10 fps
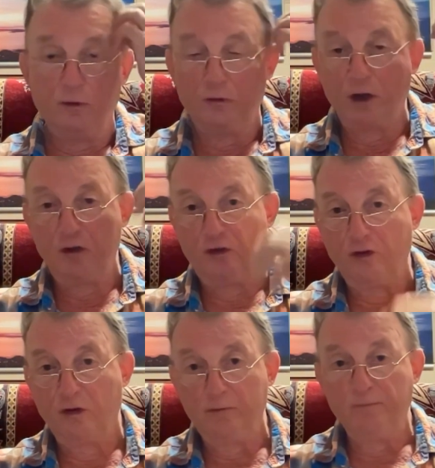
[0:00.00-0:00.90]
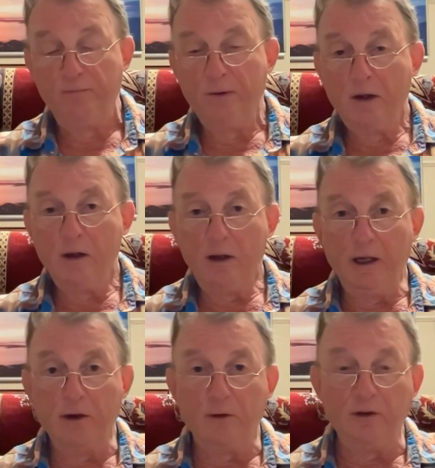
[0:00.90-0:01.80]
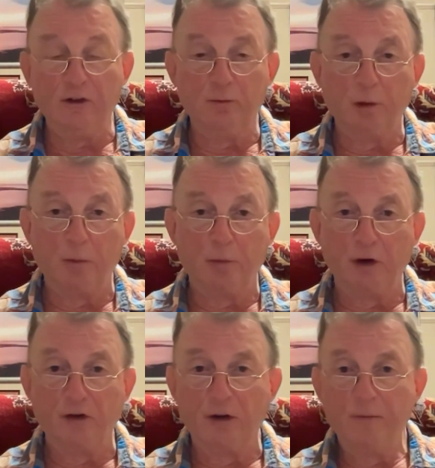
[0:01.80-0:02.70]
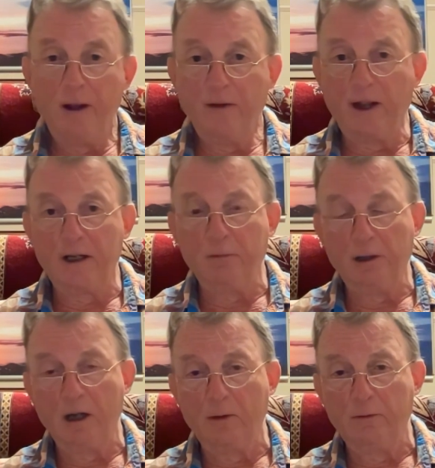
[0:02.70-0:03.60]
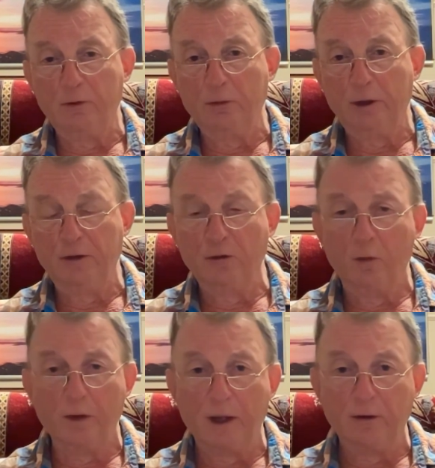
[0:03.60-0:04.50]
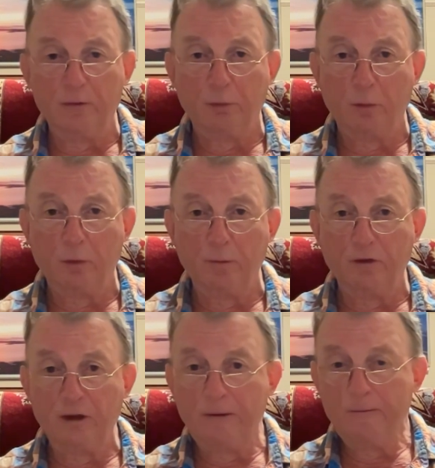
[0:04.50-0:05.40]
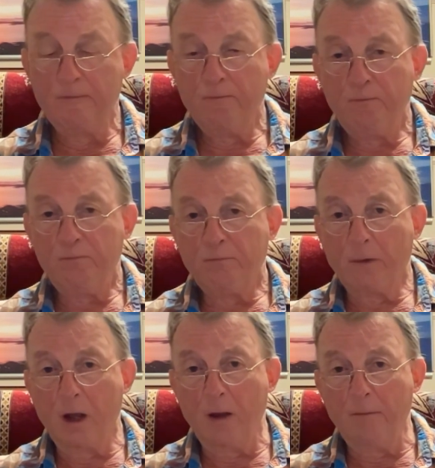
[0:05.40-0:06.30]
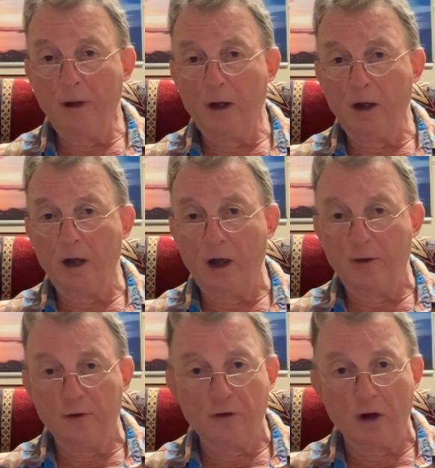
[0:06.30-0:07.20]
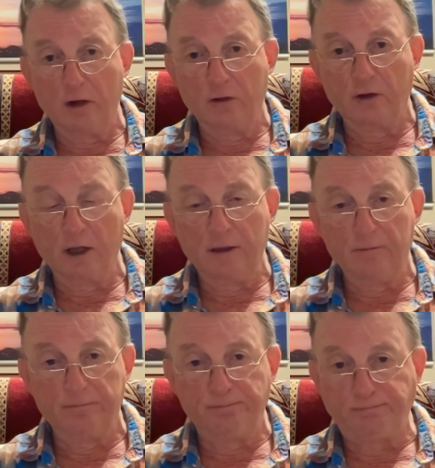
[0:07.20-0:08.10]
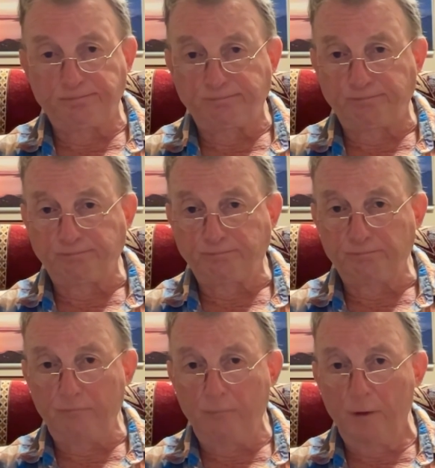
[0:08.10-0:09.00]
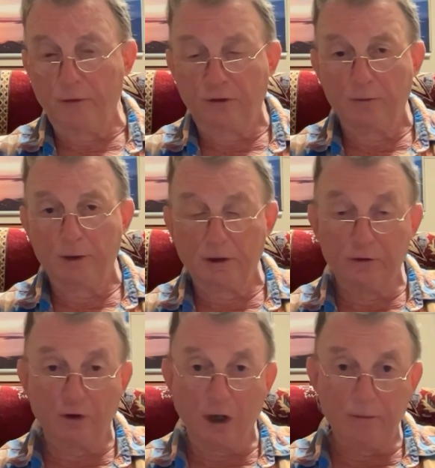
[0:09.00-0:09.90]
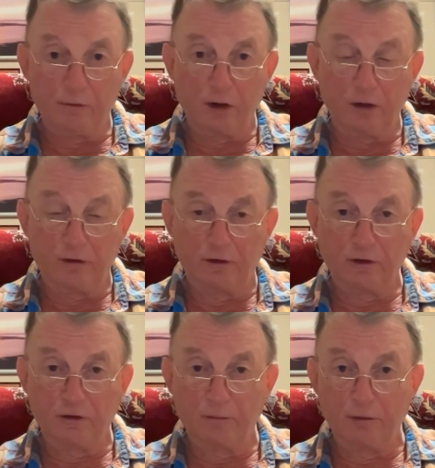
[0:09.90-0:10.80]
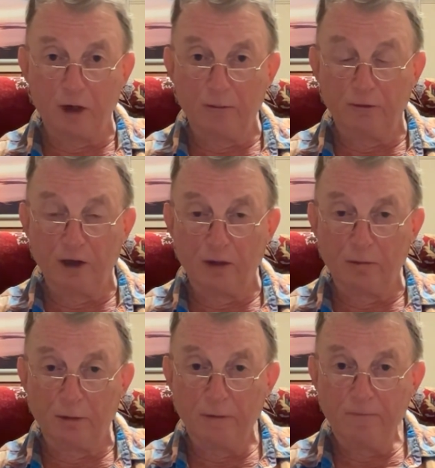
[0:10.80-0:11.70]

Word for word: retention and increases blood pressure. That can be helpful, but it's not without its problems. Um, uh, other drugs like the stimulant type drugs can sometimes help.